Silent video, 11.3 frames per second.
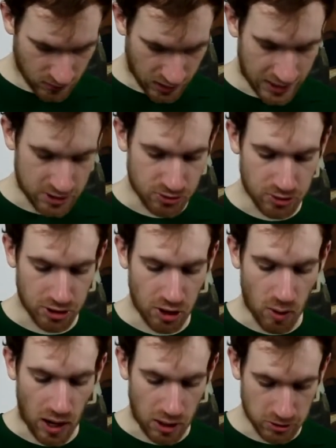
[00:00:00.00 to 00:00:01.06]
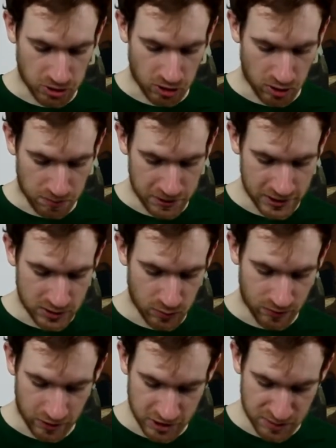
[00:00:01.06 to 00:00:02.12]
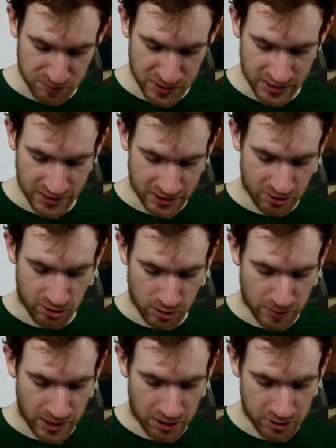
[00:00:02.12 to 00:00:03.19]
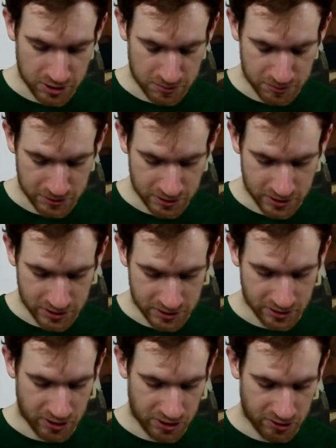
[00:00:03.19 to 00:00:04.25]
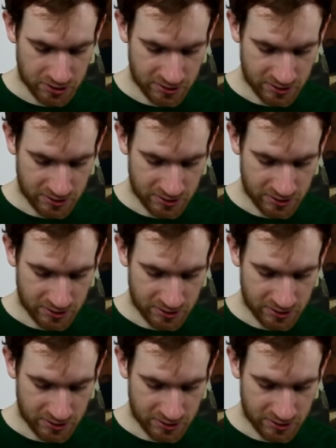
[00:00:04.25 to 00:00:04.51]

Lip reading: I do not know how to open this without spilling it all about, but you know.